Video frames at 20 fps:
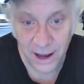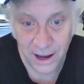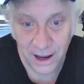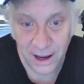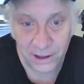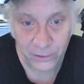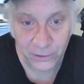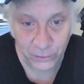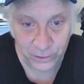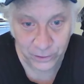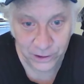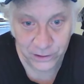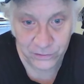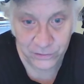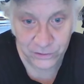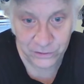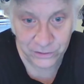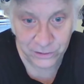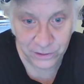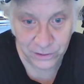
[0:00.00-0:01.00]

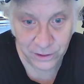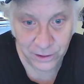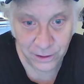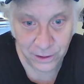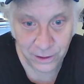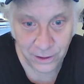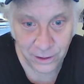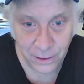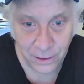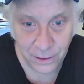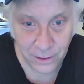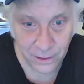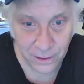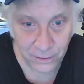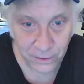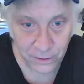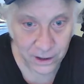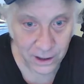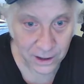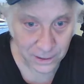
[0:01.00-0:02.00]
gangrenous.
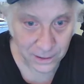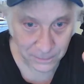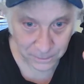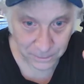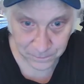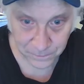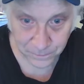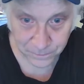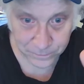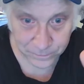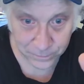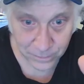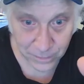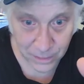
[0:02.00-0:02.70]
Okay.